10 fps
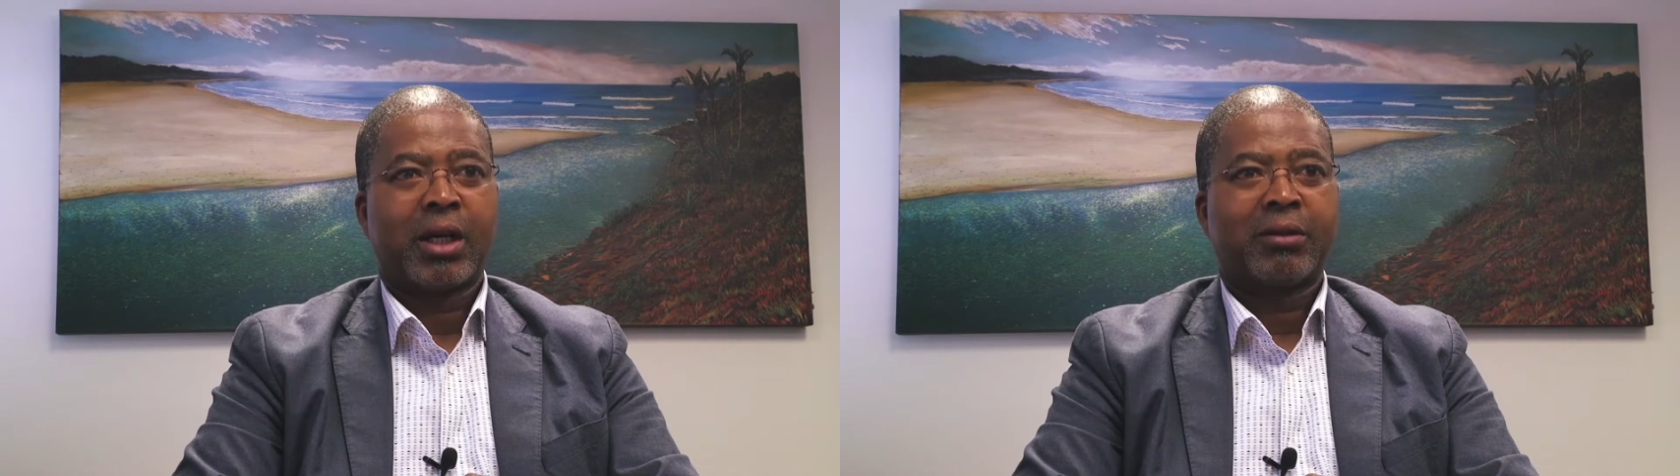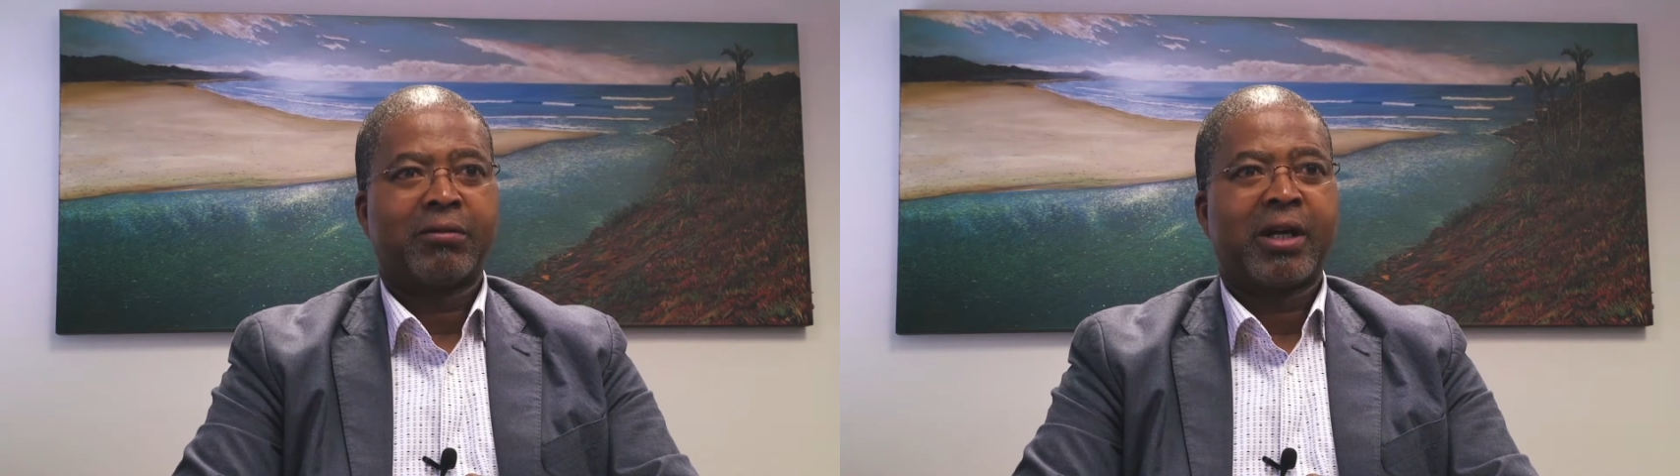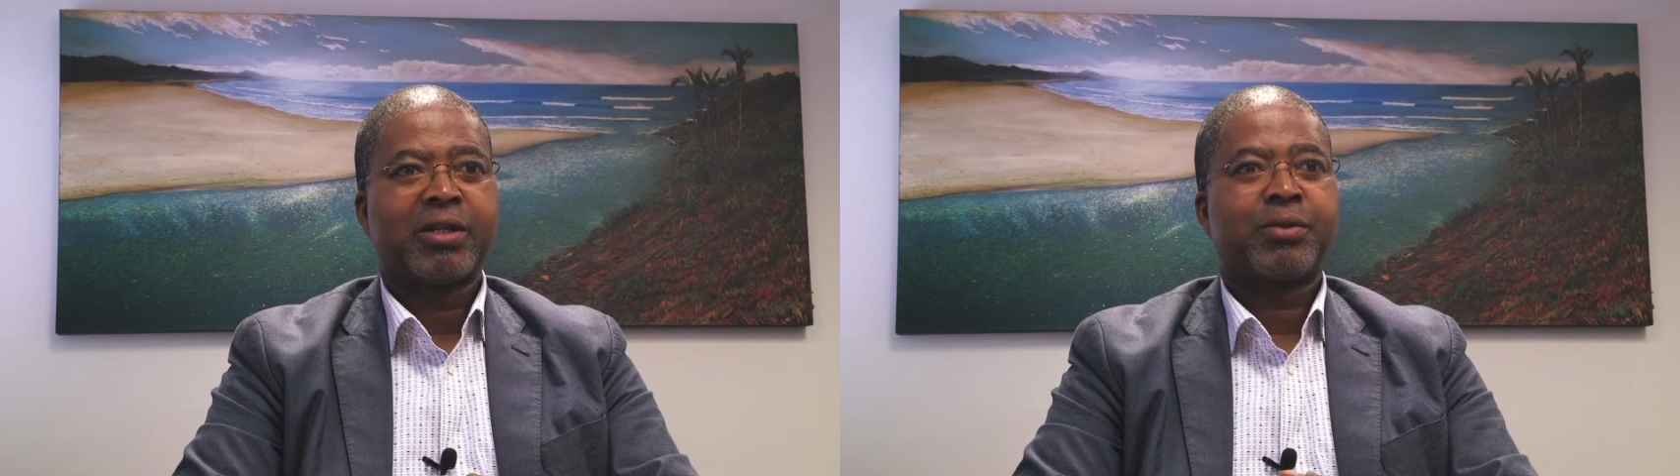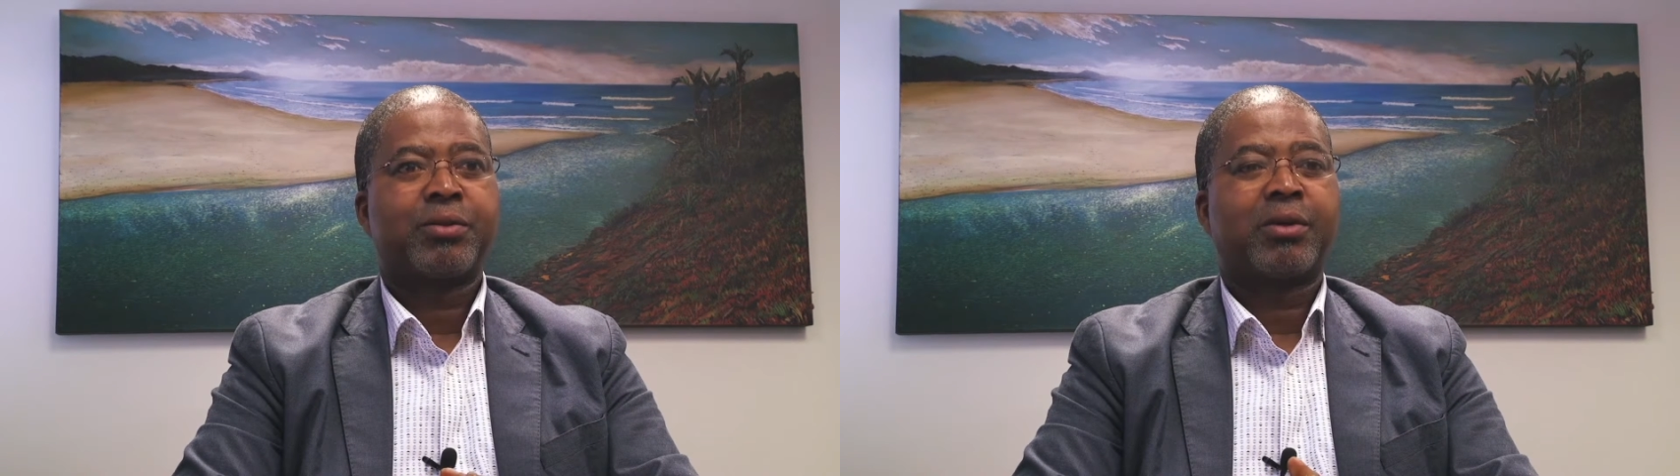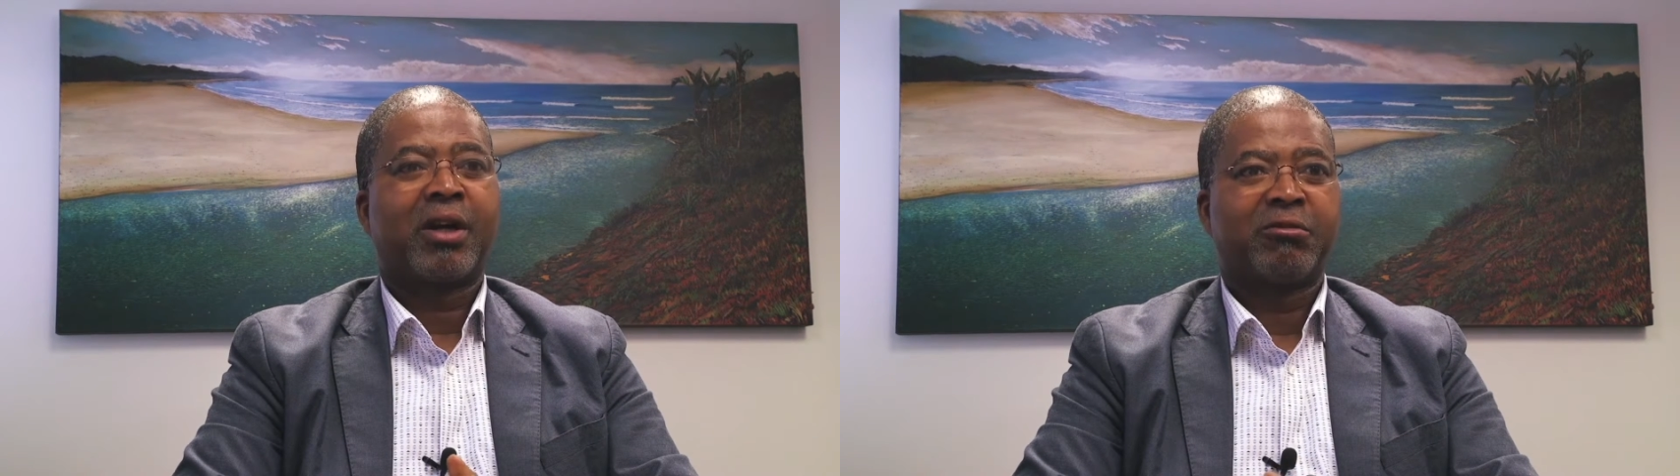advice
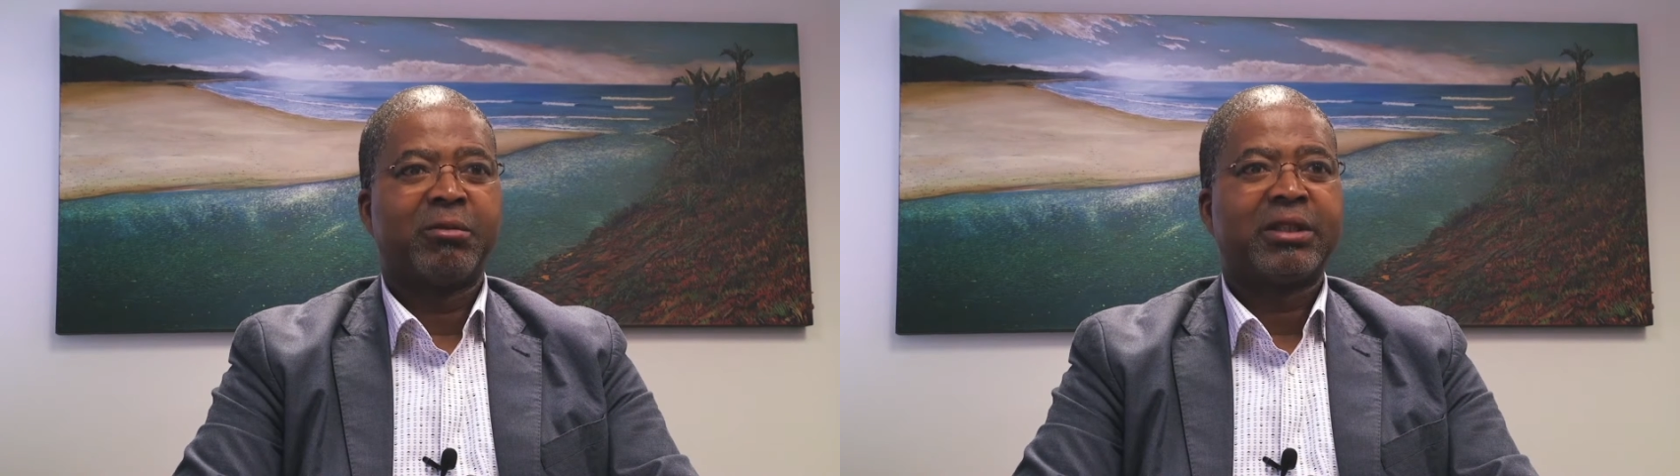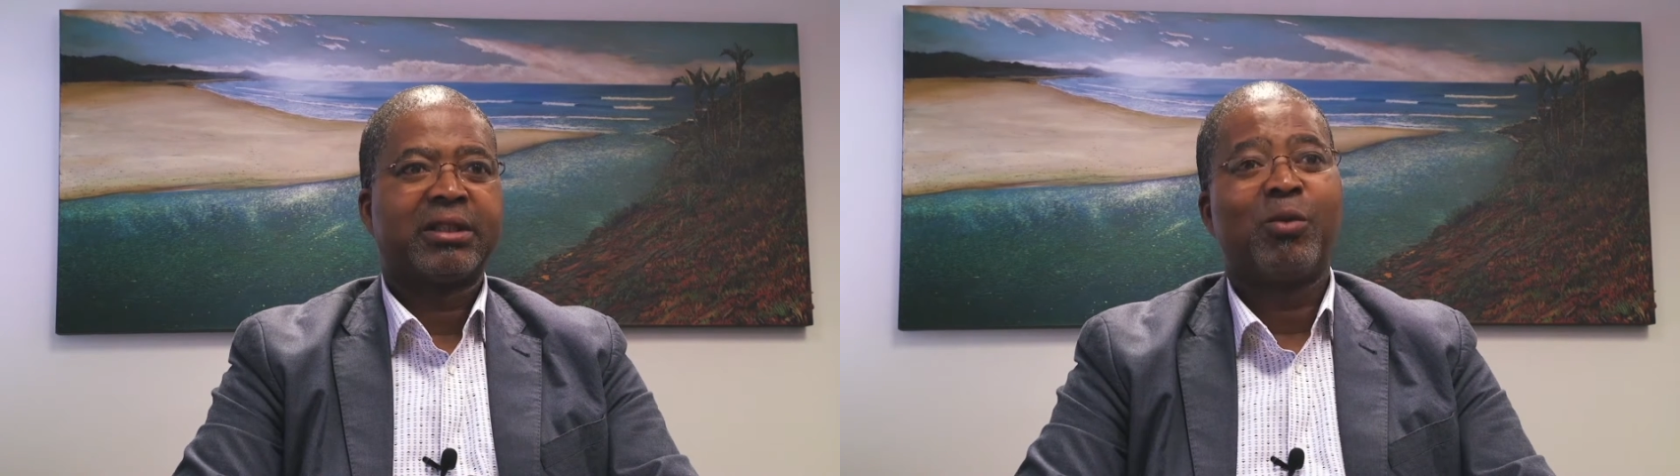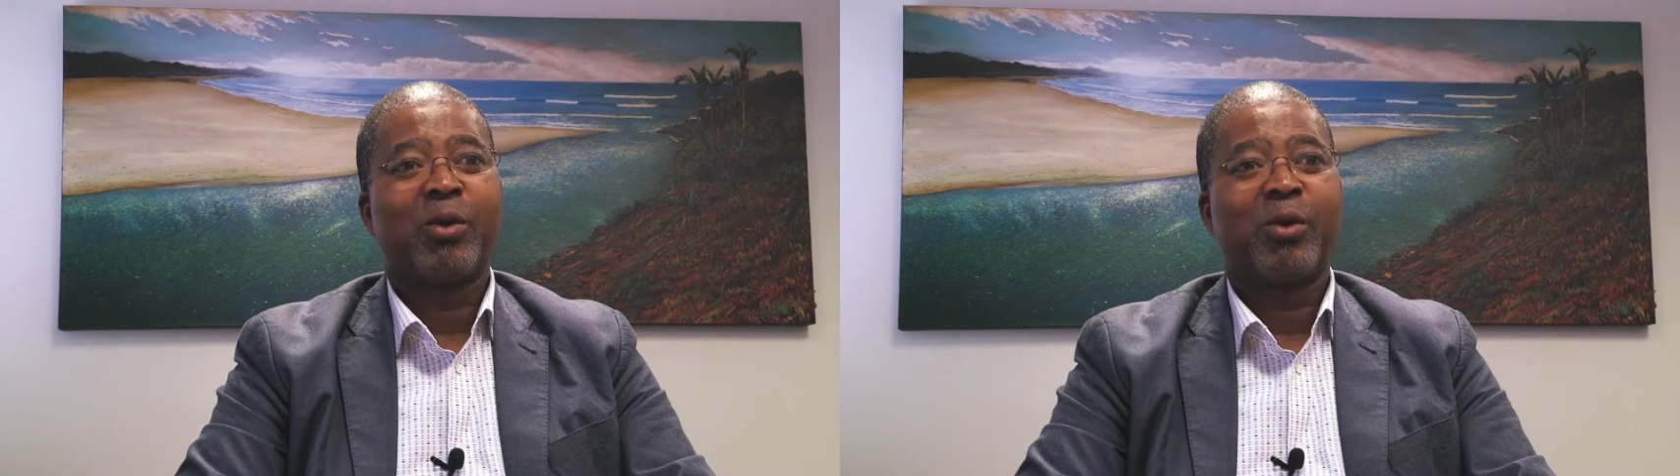to government.